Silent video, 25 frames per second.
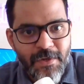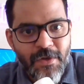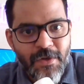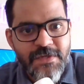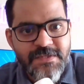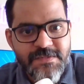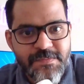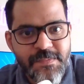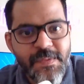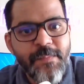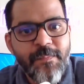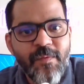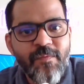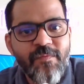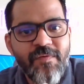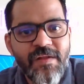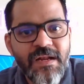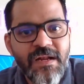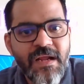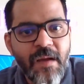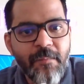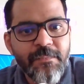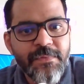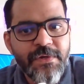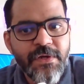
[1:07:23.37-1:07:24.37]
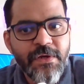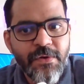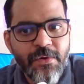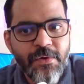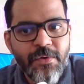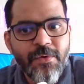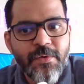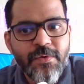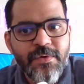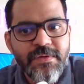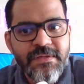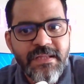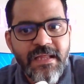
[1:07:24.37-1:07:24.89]
because people will come to
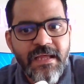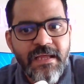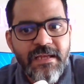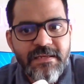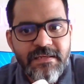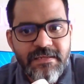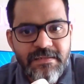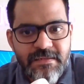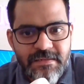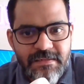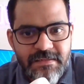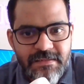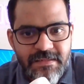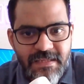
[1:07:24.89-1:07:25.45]
know that